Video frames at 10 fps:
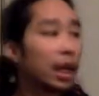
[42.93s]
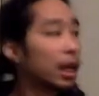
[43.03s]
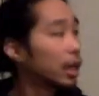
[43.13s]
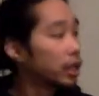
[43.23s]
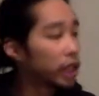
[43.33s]

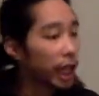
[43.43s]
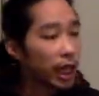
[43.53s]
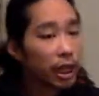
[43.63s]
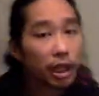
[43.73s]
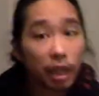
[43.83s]
Let's
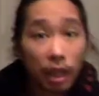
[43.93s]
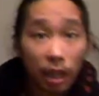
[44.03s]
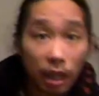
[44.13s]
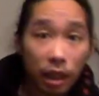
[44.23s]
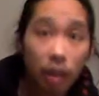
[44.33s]
say
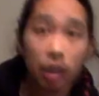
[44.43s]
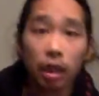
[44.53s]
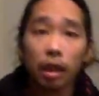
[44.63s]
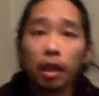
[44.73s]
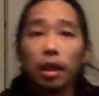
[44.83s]

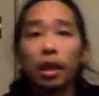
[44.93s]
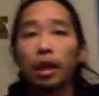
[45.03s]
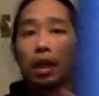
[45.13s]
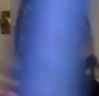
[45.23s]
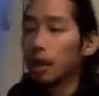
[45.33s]

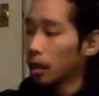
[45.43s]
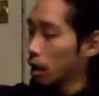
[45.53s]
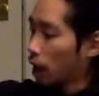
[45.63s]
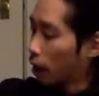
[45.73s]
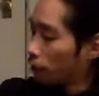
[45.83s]

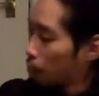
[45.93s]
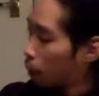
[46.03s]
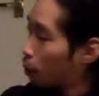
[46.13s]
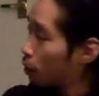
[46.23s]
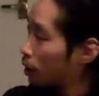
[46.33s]
I have an
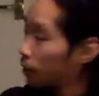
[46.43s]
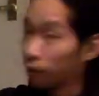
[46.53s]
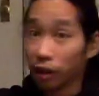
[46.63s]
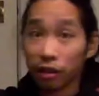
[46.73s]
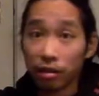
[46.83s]
opponent in
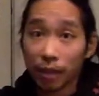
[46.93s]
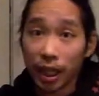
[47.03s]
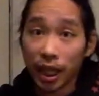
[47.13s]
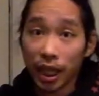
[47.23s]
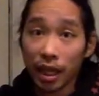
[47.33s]
front of me
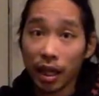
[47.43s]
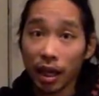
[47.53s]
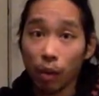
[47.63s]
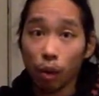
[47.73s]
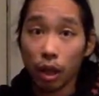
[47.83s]
here,
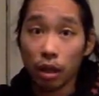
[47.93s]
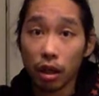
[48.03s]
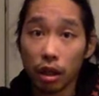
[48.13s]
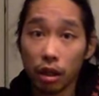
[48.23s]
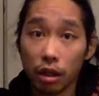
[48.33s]
and what he's
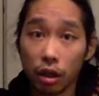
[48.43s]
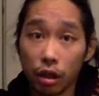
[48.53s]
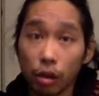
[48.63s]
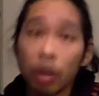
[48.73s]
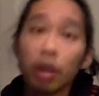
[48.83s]
looking to
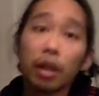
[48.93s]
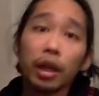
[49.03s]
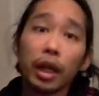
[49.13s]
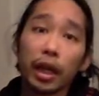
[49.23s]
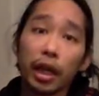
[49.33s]
do
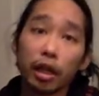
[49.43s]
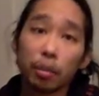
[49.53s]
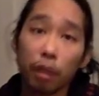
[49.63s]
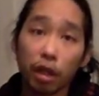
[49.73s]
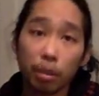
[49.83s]
is
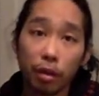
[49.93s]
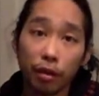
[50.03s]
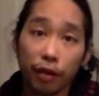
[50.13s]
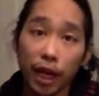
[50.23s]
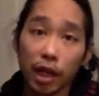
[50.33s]
punch me in the
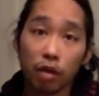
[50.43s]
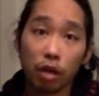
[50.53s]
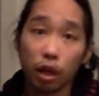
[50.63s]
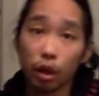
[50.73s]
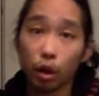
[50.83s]
face.
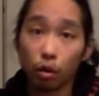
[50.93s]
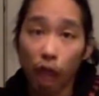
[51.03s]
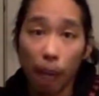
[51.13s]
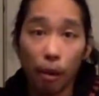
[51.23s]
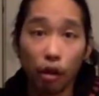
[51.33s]
He's looking to
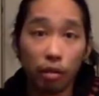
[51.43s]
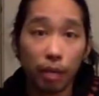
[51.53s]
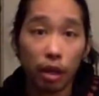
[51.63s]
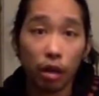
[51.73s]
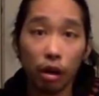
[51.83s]
grab hold of
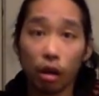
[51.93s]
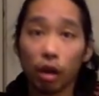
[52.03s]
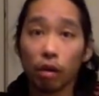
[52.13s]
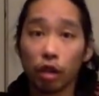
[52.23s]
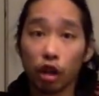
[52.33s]
my
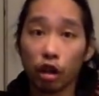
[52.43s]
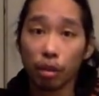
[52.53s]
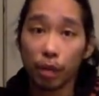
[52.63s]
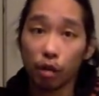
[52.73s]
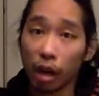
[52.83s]
collar and choke
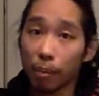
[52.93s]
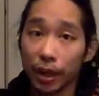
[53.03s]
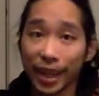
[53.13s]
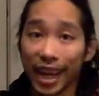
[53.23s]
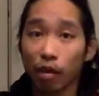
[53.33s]
me, grab
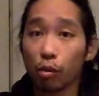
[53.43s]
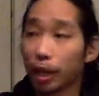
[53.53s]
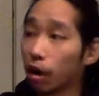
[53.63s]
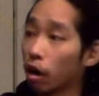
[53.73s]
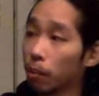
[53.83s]
my neck or
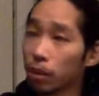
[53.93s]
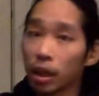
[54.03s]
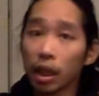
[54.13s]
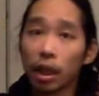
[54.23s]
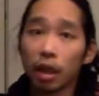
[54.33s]
my arms,
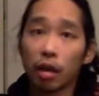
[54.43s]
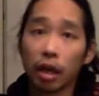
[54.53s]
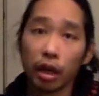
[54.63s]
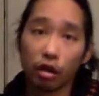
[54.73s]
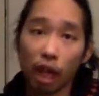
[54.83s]
right,
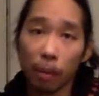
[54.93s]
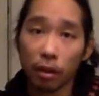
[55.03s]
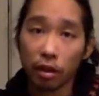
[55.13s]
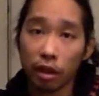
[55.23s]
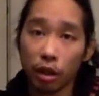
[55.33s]
in a
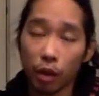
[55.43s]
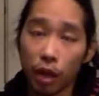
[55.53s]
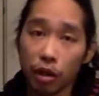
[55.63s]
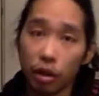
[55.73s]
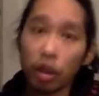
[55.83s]
grappling
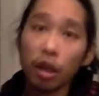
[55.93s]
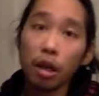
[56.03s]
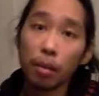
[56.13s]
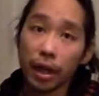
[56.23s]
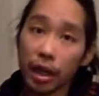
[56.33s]
situation.
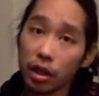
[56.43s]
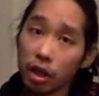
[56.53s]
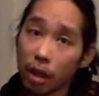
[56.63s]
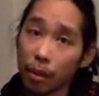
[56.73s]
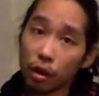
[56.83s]
But he's
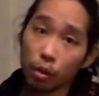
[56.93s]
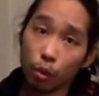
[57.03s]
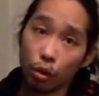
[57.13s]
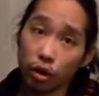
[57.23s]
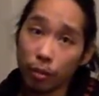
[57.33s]
coming
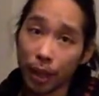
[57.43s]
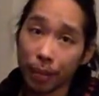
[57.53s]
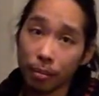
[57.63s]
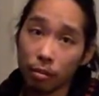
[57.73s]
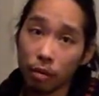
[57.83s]
towards me.
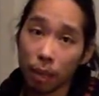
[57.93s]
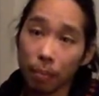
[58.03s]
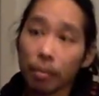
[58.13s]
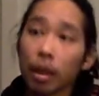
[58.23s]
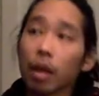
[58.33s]
Right?
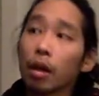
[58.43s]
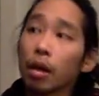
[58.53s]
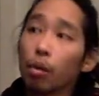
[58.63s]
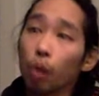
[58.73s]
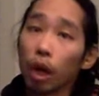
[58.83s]

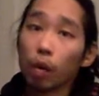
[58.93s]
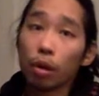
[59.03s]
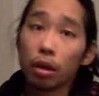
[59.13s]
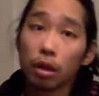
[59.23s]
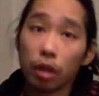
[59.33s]
What I
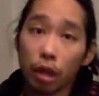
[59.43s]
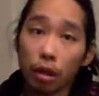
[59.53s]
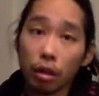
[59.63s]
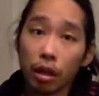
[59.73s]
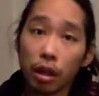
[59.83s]
want to
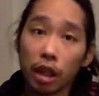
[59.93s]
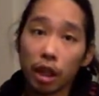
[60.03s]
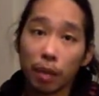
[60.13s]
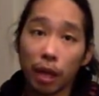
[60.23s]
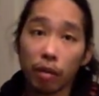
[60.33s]
do
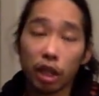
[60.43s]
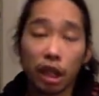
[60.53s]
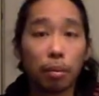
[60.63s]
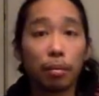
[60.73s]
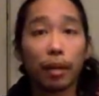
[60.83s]
is be able to
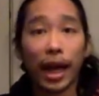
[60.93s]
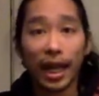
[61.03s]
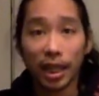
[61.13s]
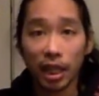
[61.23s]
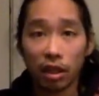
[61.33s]
keep him
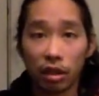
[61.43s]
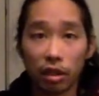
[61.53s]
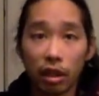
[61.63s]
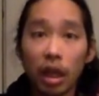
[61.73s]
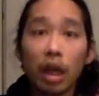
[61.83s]
at
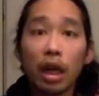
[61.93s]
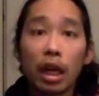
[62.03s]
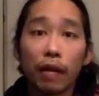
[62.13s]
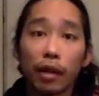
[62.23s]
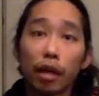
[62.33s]
distance.
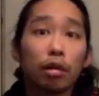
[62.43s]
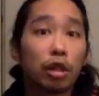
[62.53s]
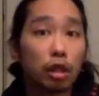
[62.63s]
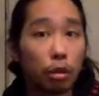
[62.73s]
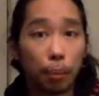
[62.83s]
If I know
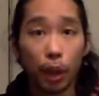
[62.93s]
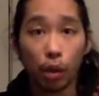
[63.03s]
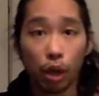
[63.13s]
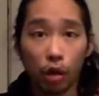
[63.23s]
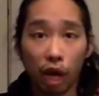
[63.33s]
he's a
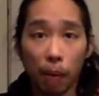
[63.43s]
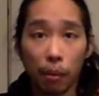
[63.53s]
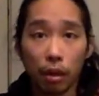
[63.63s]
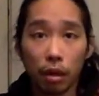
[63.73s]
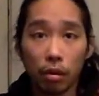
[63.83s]
superior
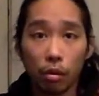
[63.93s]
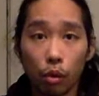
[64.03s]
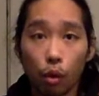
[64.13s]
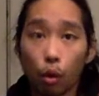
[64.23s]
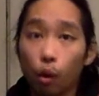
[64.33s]
grappler,
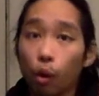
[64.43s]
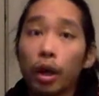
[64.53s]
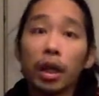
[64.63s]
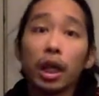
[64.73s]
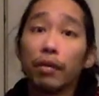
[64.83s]
or
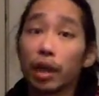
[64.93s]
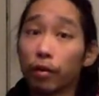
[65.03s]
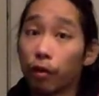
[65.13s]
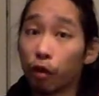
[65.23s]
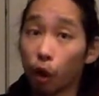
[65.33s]
he can
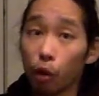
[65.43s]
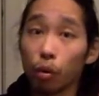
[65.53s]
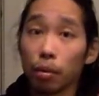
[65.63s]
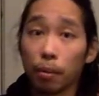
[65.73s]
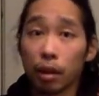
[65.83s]
throw
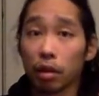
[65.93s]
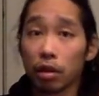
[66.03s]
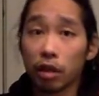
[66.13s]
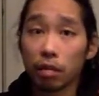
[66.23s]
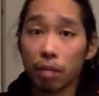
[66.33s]

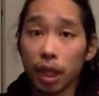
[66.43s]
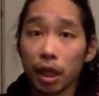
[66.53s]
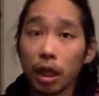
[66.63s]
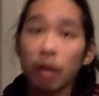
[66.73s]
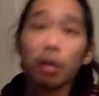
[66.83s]
punches at me,
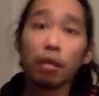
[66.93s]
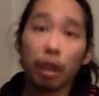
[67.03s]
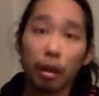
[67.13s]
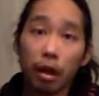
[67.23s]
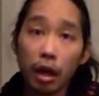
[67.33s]

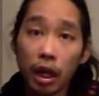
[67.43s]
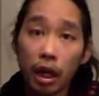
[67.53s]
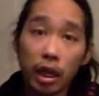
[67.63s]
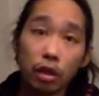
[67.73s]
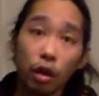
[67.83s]
like
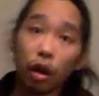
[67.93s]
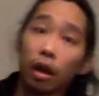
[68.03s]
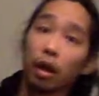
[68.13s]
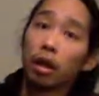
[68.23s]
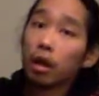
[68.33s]
he's got
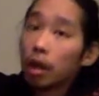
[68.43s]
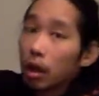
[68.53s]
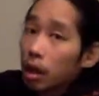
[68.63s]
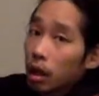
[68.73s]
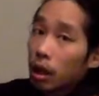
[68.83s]

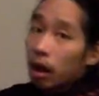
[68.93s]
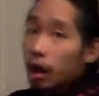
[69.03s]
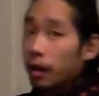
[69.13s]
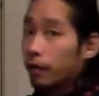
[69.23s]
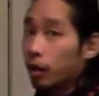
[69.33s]

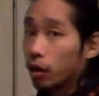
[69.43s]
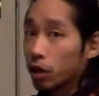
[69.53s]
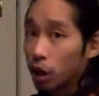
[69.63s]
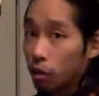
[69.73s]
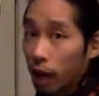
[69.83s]
an
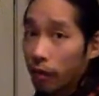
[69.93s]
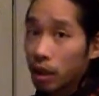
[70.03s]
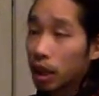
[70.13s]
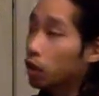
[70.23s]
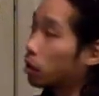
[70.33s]
advantage in
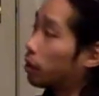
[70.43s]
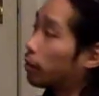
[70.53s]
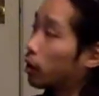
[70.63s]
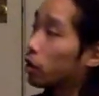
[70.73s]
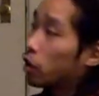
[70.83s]
gravity, he's got an
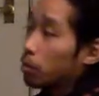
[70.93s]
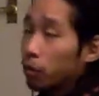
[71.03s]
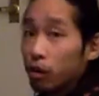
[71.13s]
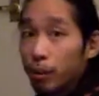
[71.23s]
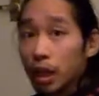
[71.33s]
advantage
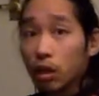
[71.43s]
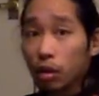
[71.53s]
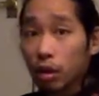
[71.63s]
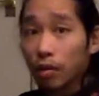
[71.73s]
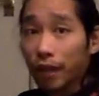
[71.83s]
in movement, he's
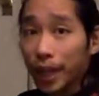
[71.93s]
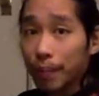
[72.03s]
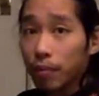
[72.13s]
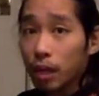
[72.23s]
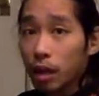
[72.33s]
on his feet.
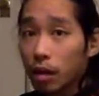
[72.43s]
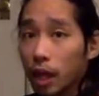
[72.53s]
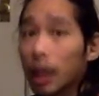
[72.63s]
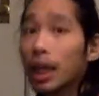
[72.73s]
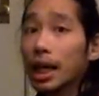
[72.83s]
Right?